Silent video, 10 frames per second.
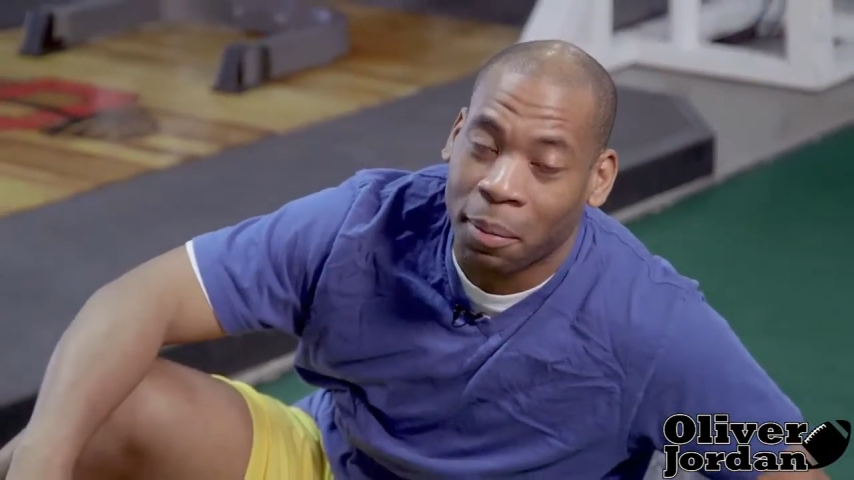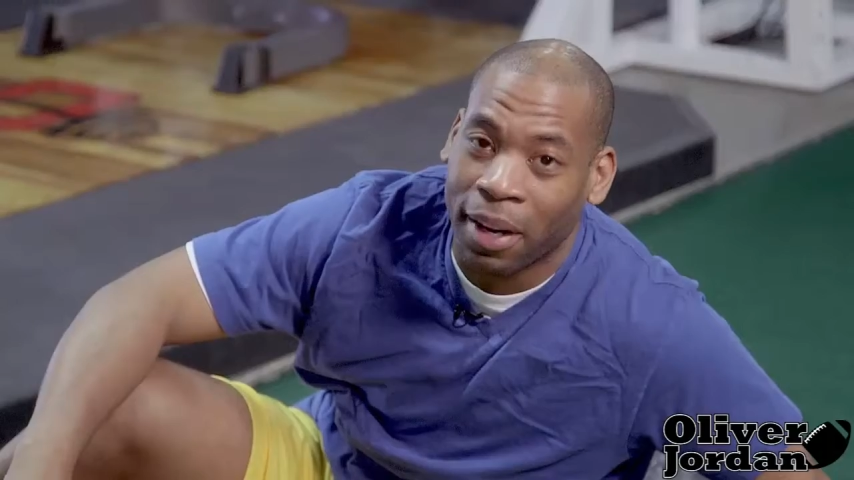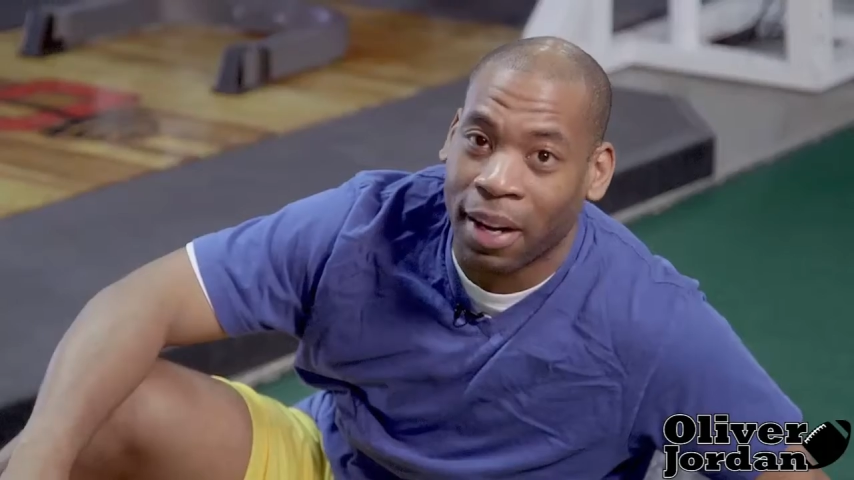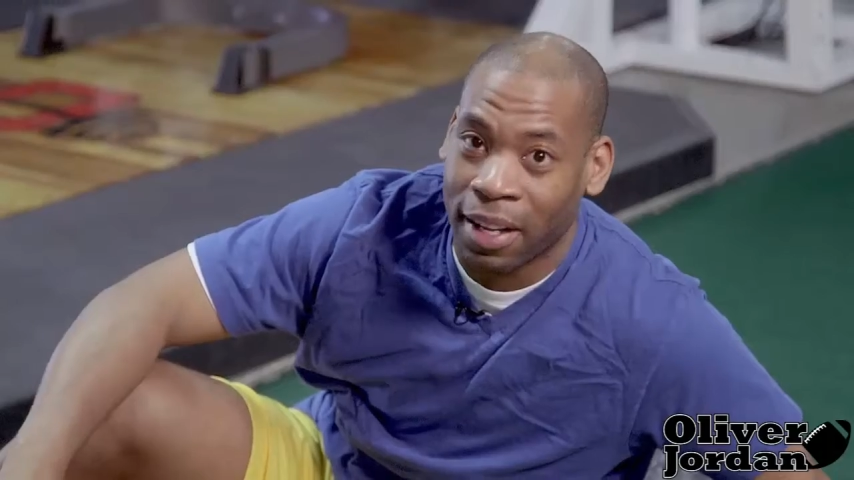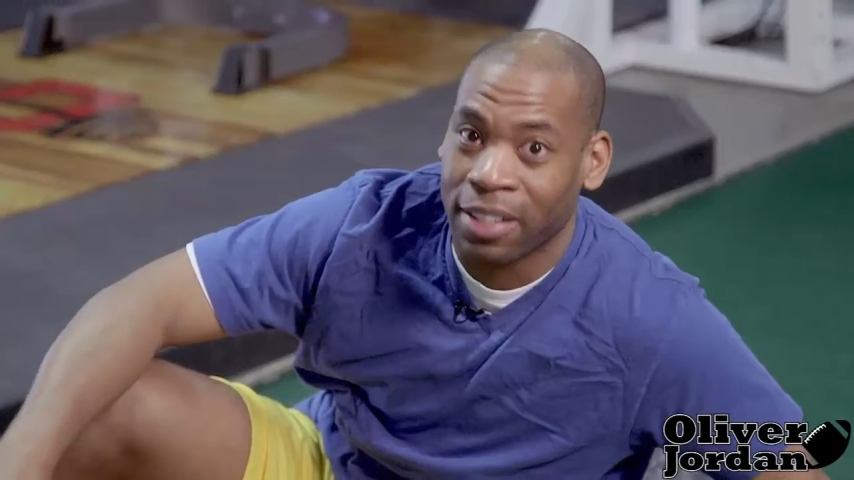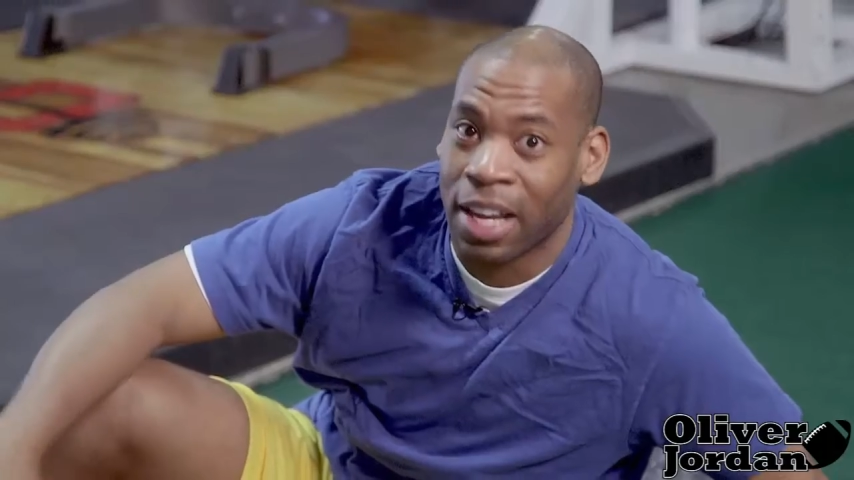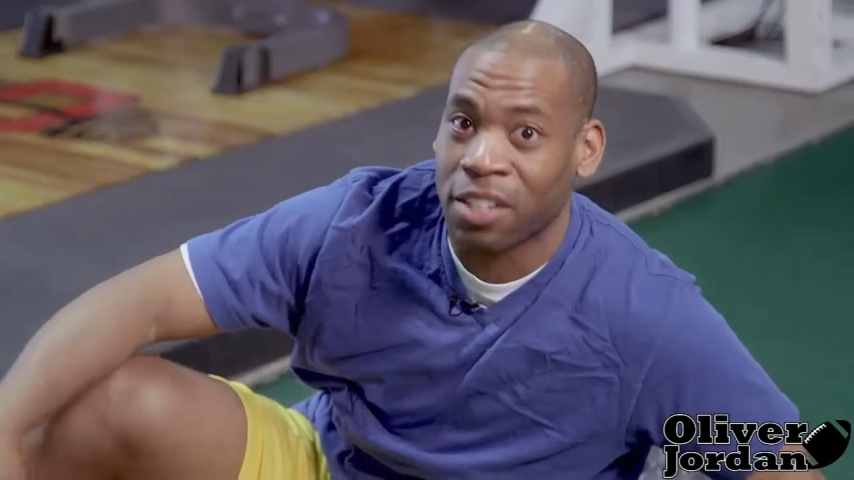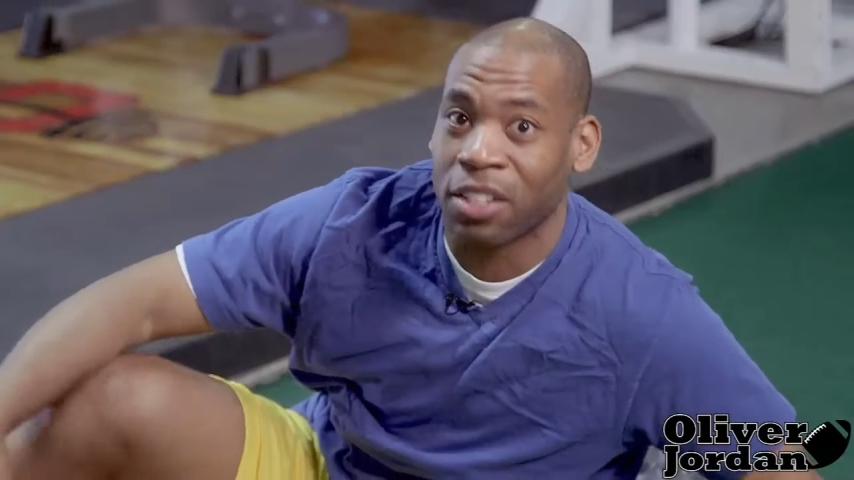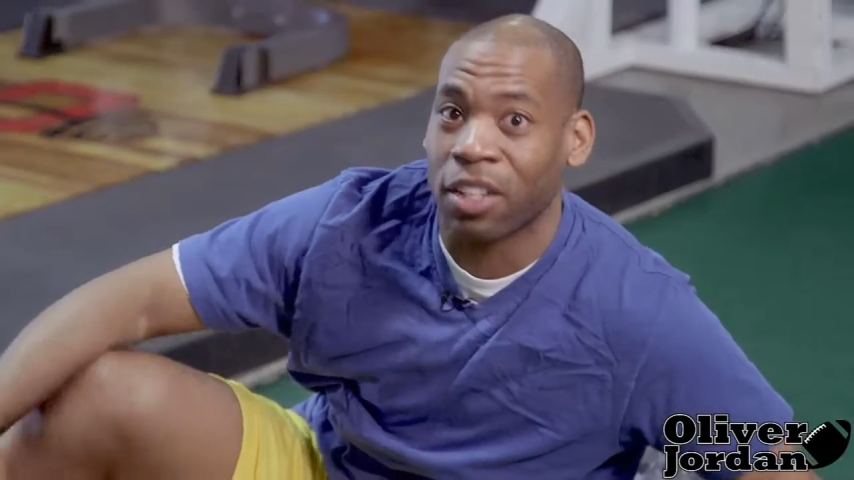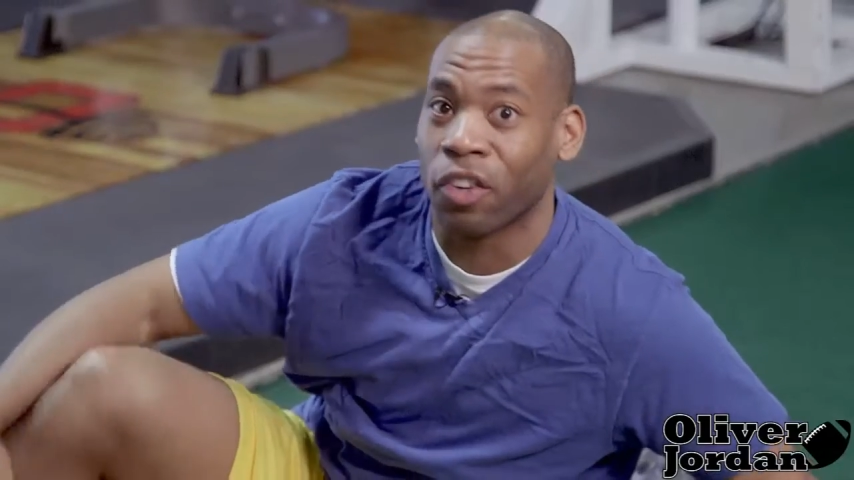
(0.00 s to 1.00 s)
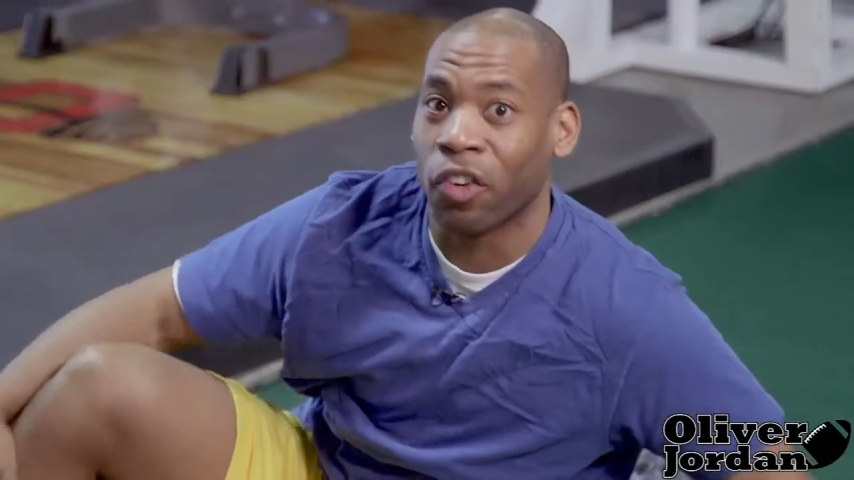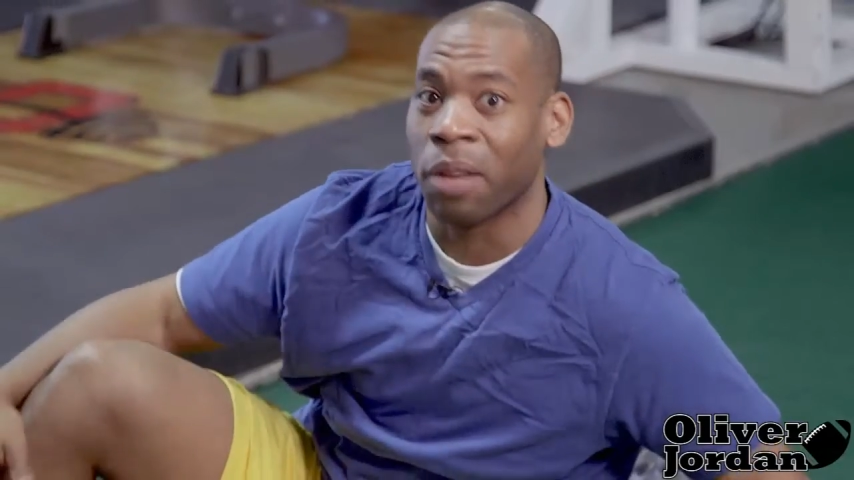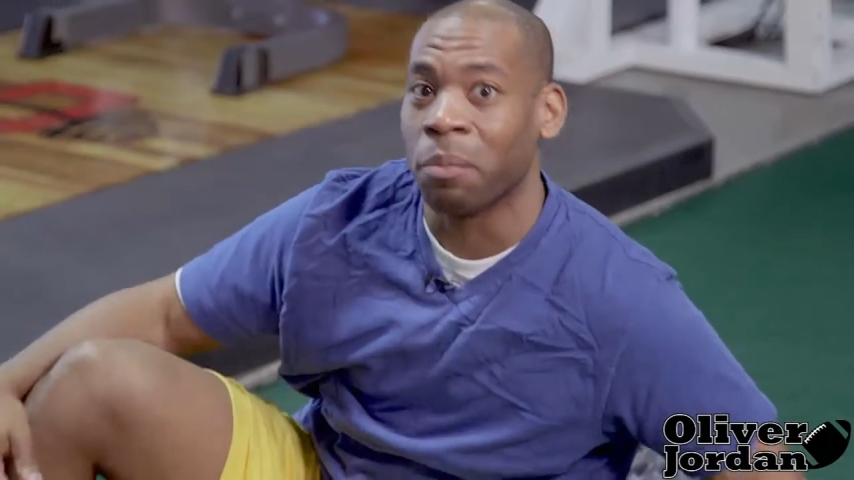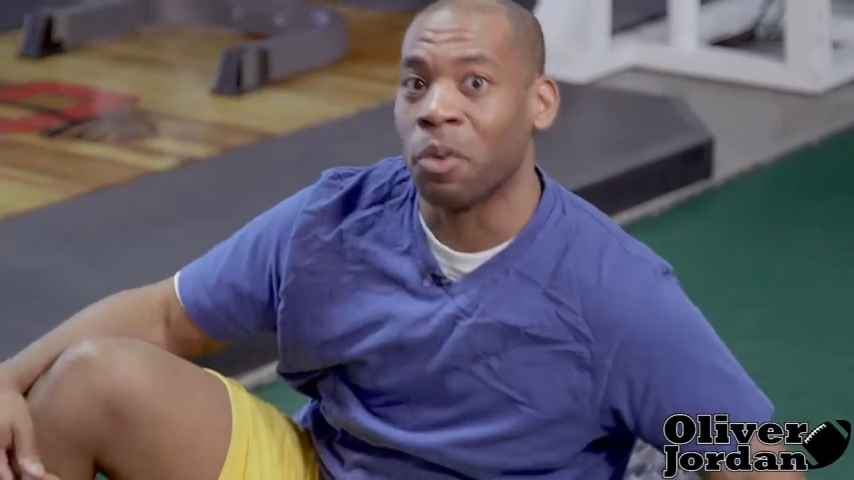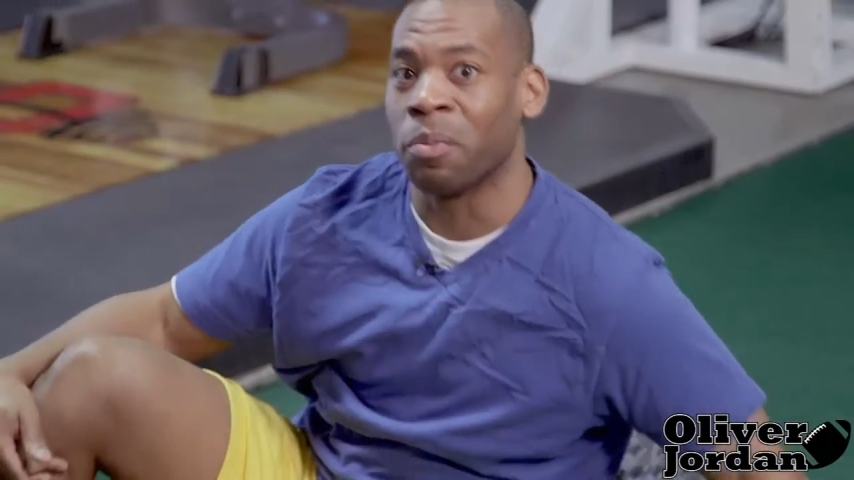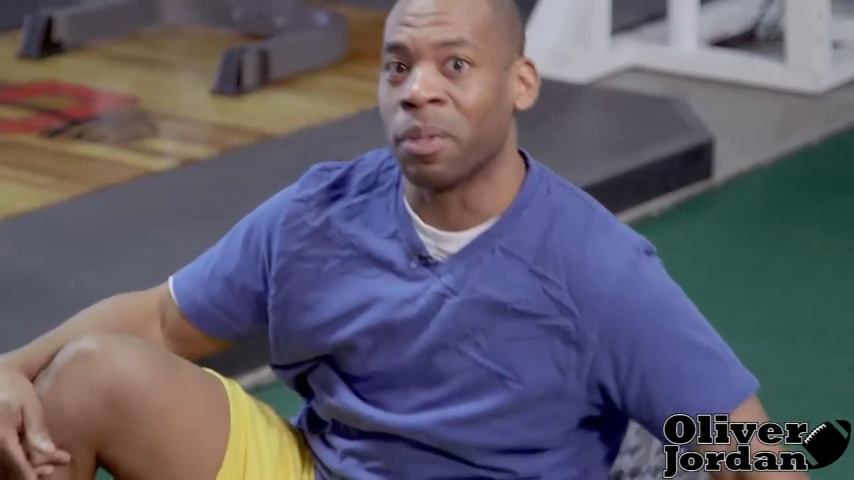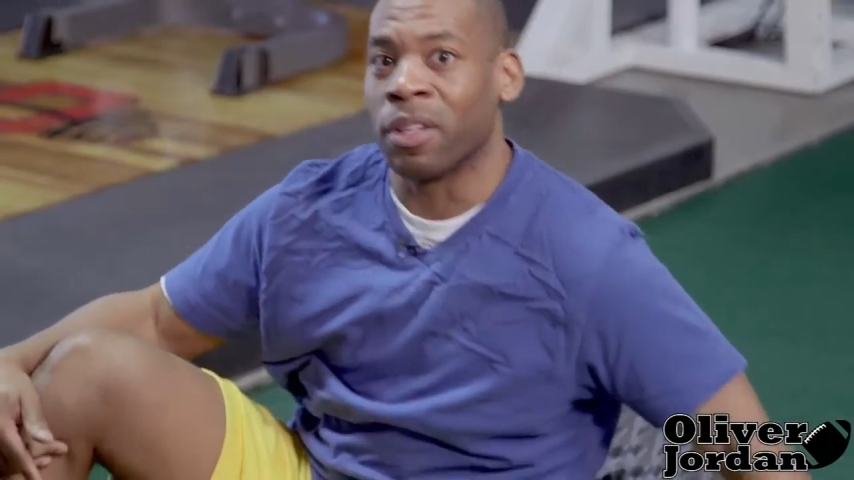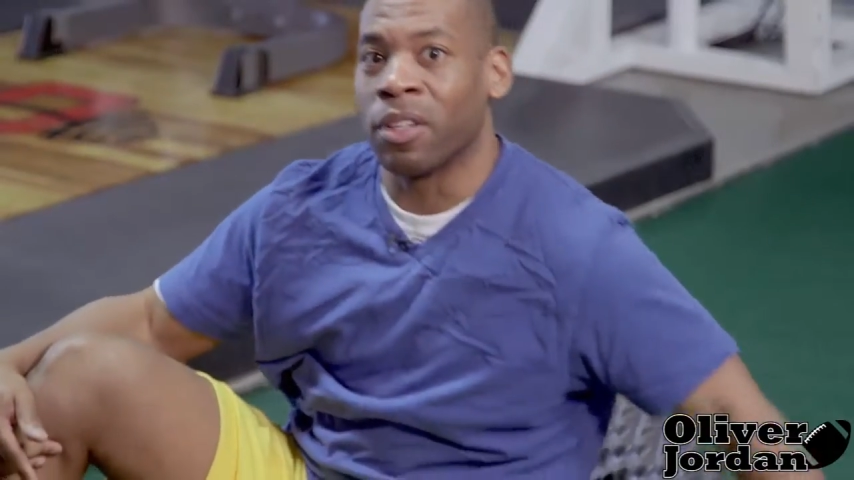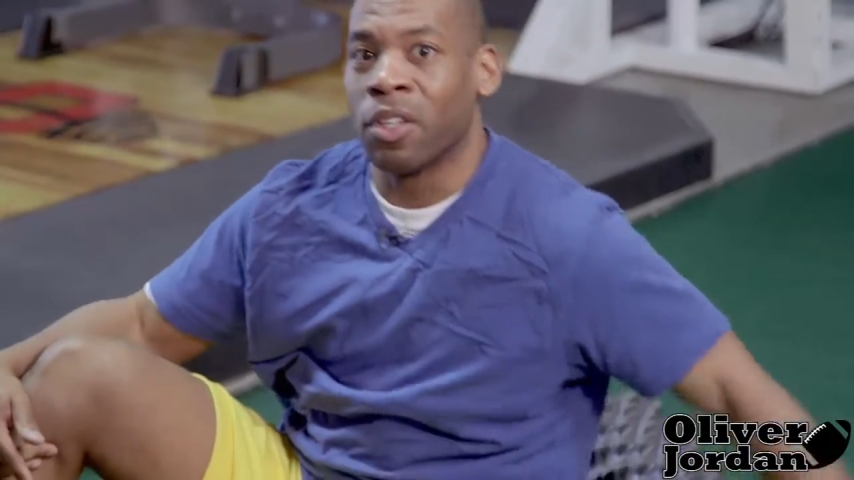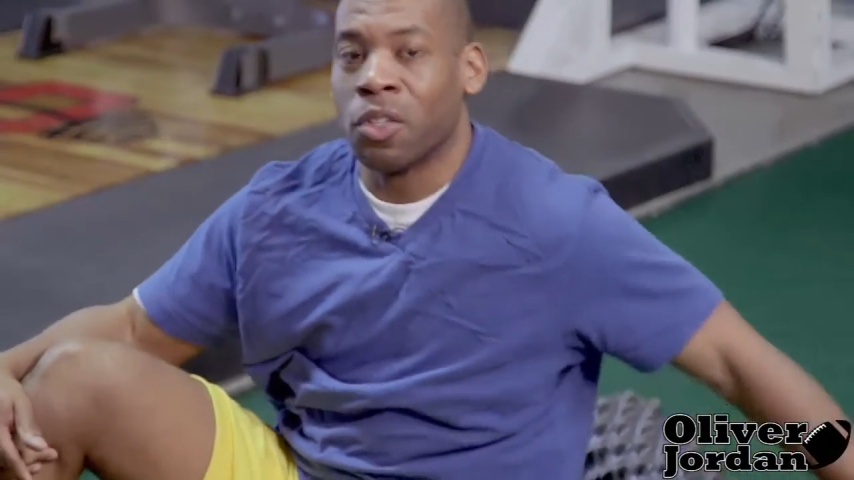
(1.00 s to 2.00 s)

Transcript: but it's actually a great movement